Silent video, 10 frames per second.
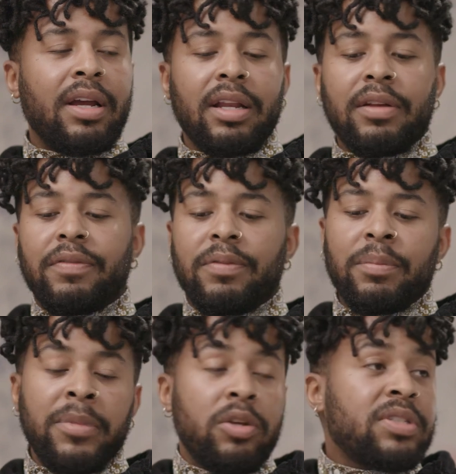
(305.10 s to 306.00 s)
If
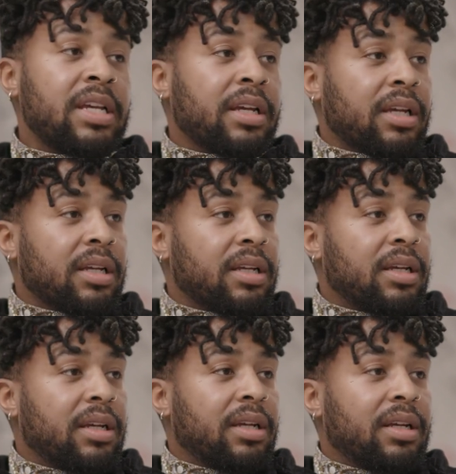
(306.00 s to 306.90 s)
music,
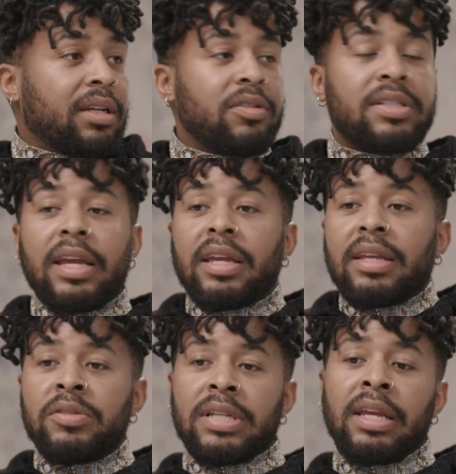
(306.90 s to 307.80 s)
you
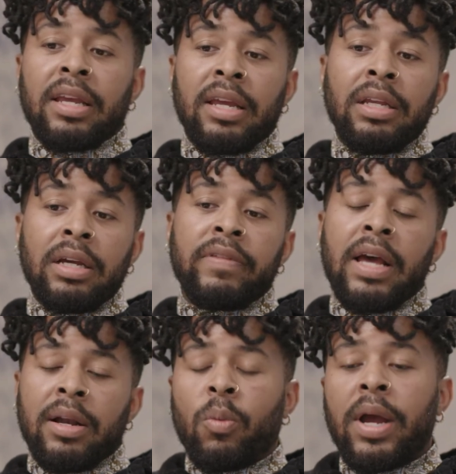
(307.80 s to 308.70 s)
take any of
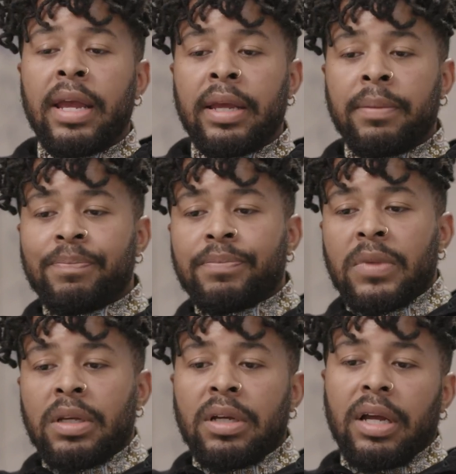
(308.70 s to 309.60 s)
that away,
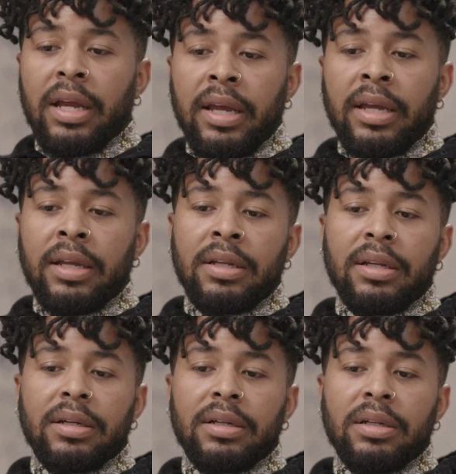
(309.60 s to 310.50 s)

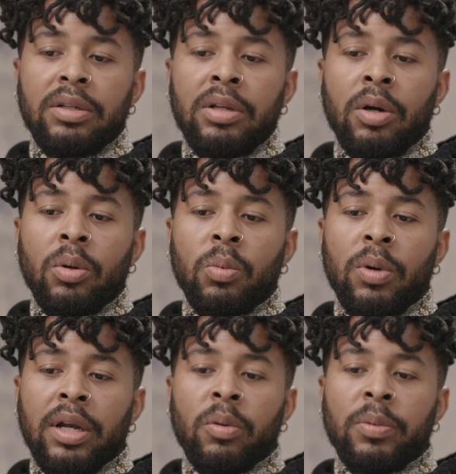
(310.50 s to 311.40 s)
and you know,
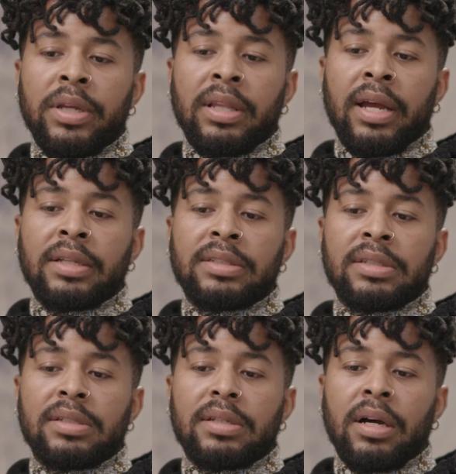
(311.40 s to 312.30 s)
what are we like?
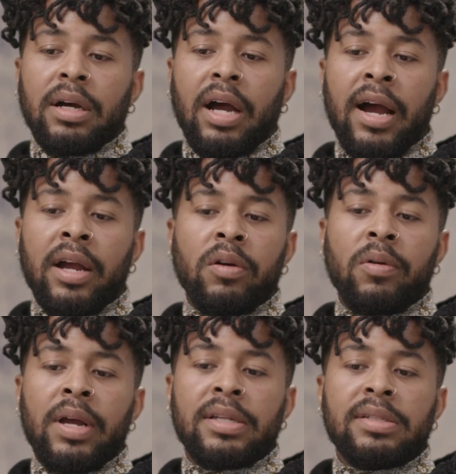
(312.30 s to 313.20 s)
Just
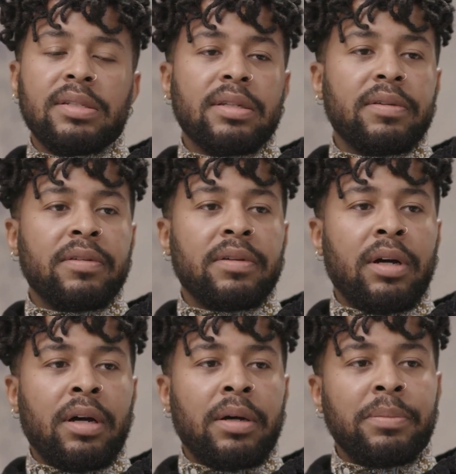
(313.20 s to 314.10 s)
IRS
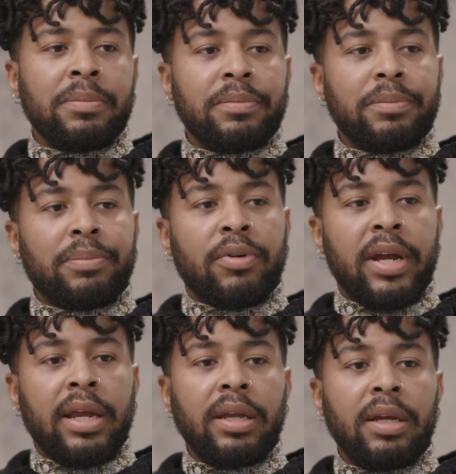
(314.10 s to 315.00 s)

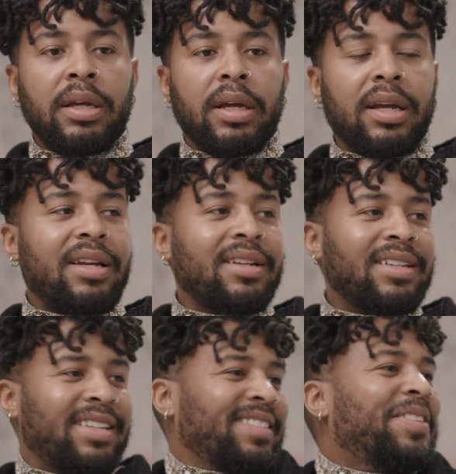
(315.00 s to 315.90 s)
pray, and
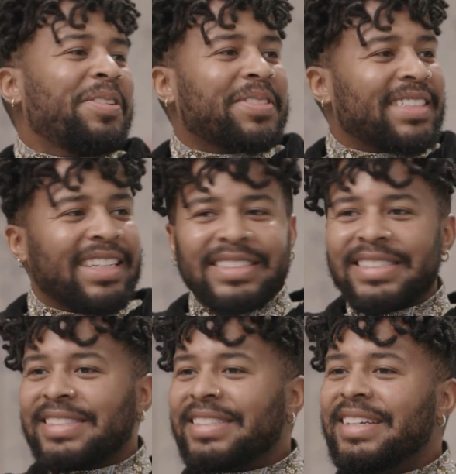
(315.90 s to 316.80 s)
you know what I'm saying?
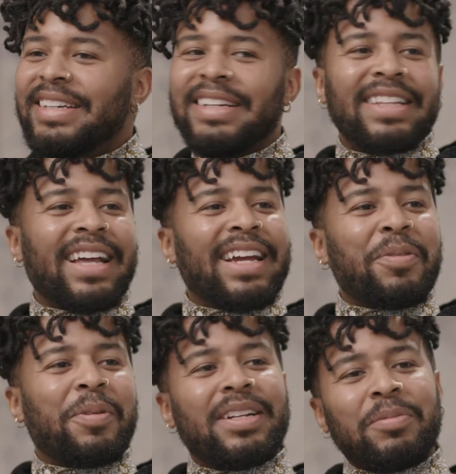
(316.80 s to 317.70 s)
Just like
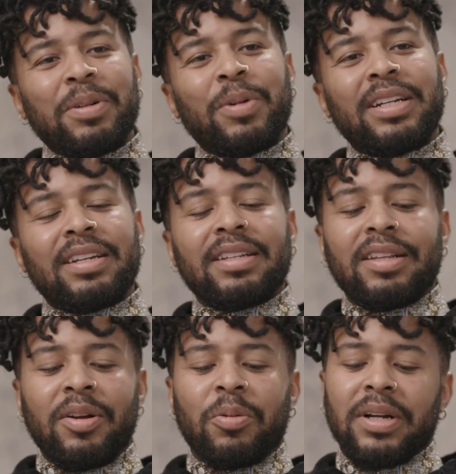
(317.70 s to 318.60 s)
what
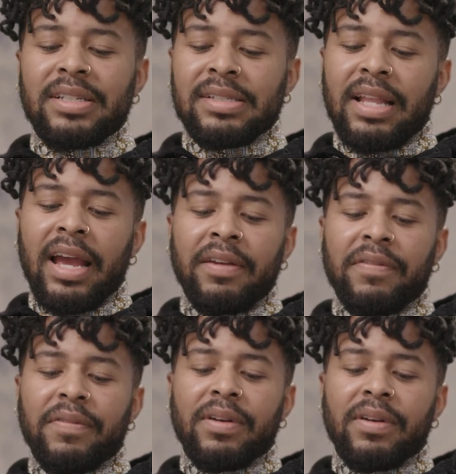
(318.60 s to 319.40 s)
you know, what is life?